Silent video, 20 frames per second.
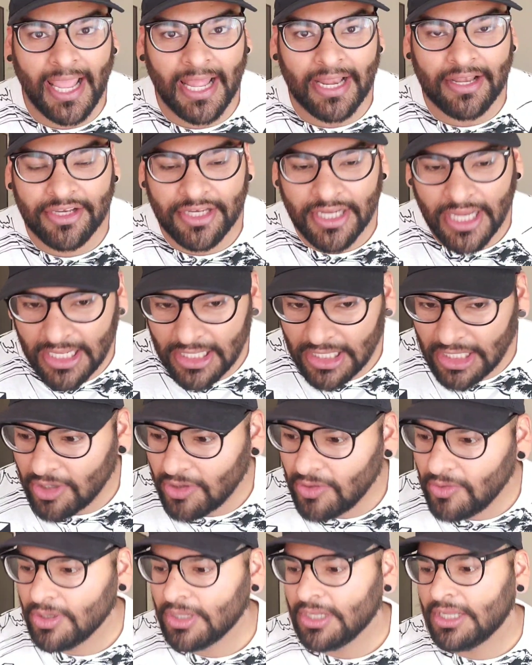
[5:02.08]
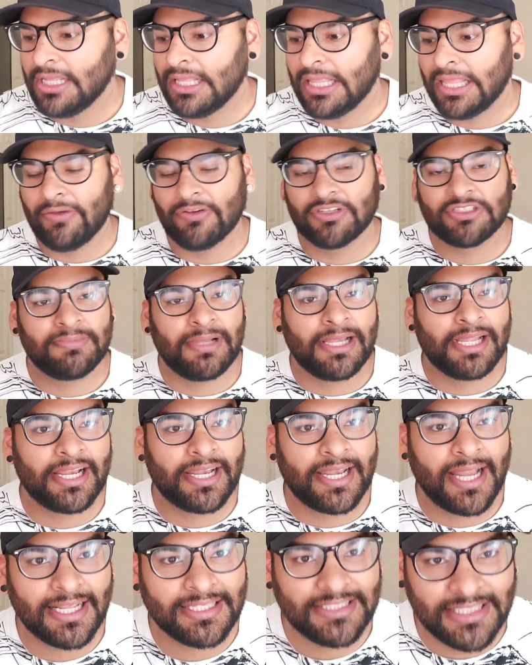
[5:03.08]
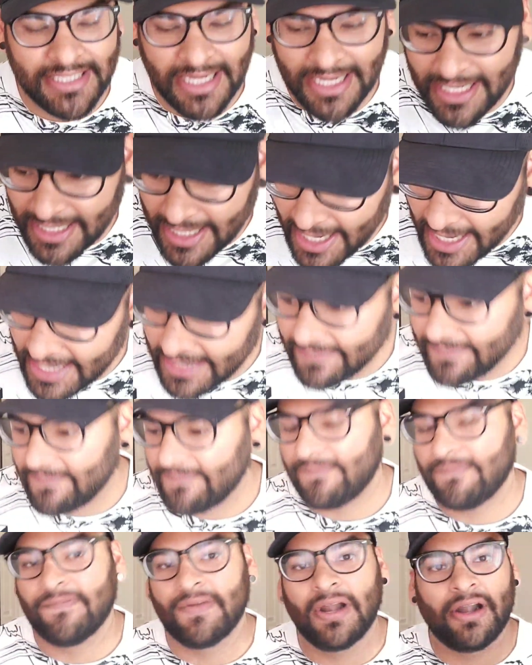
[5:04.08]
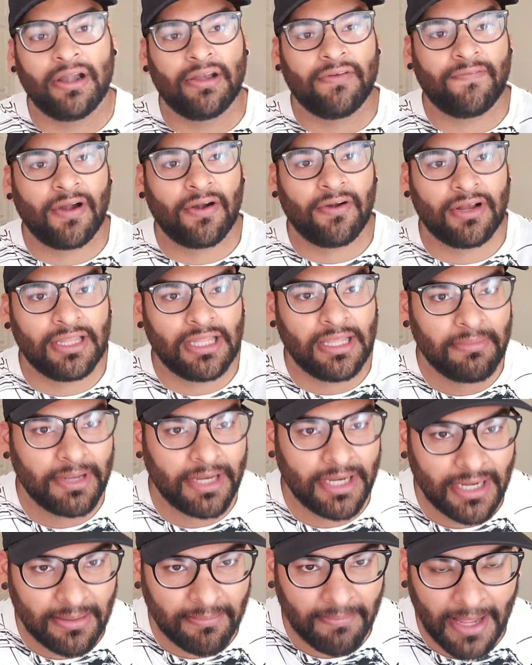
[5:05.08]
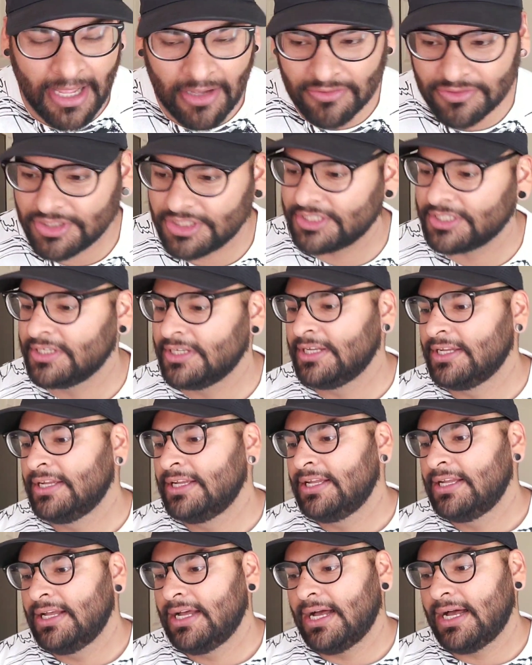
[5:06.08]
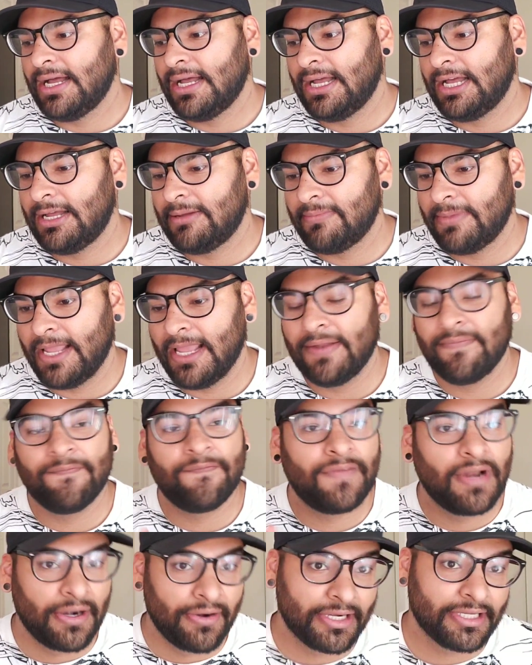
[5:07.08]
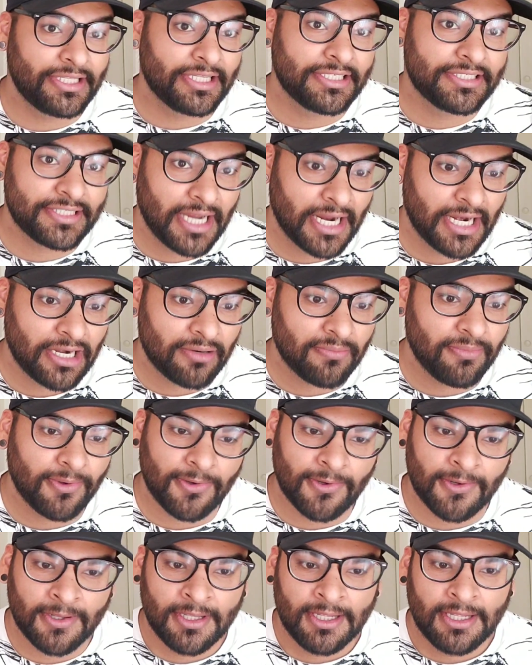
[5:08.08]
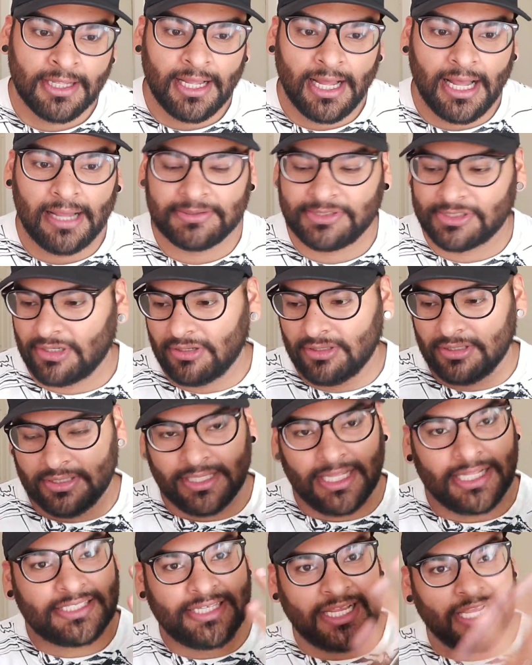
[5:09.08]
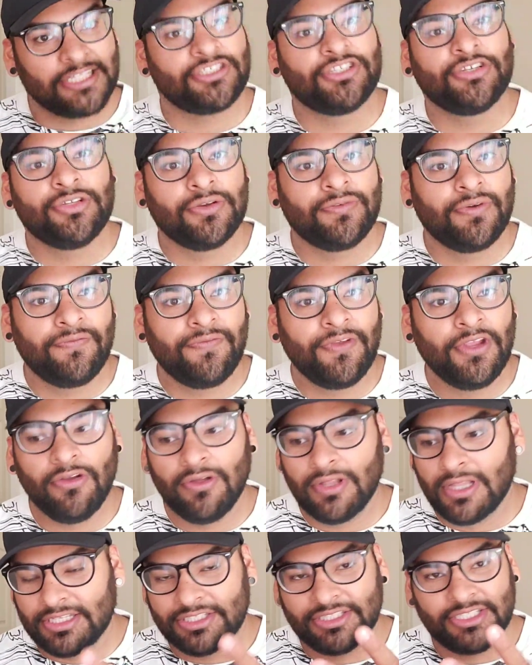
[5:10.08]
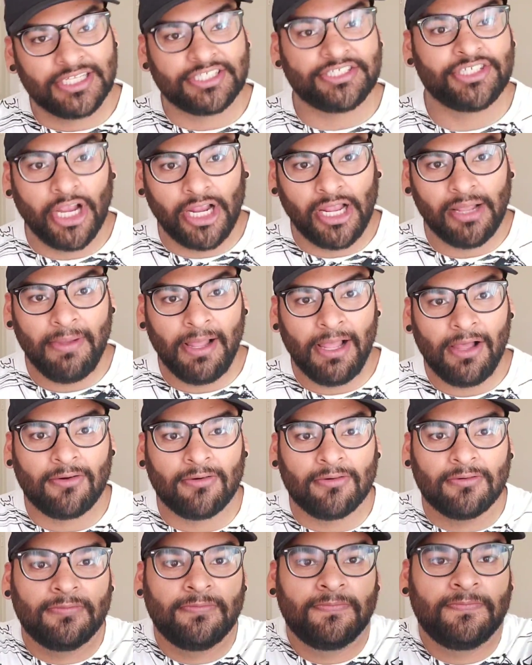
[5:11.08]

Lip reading: and yellow. He was made in 1988. Very, very limited amounts, and very desirable. So let's get to the review and let's check him out.